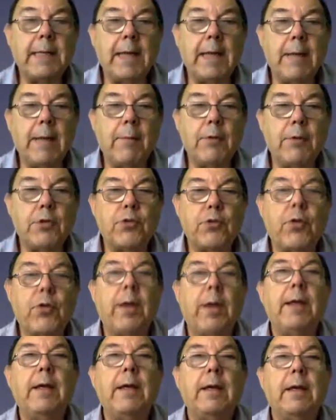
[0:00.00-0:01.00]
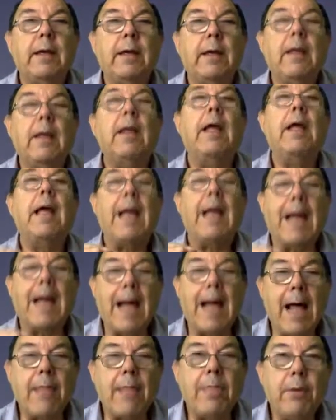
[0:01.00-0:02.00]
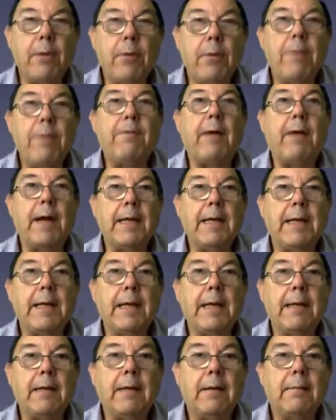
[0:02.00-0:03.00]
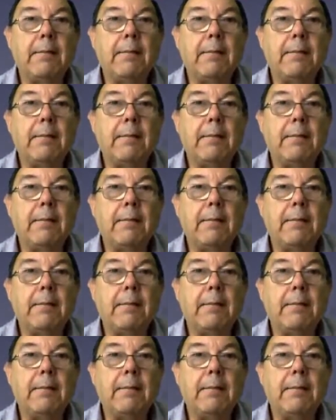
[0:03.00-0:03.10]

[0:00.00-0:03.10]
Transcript: chemistry and the refining.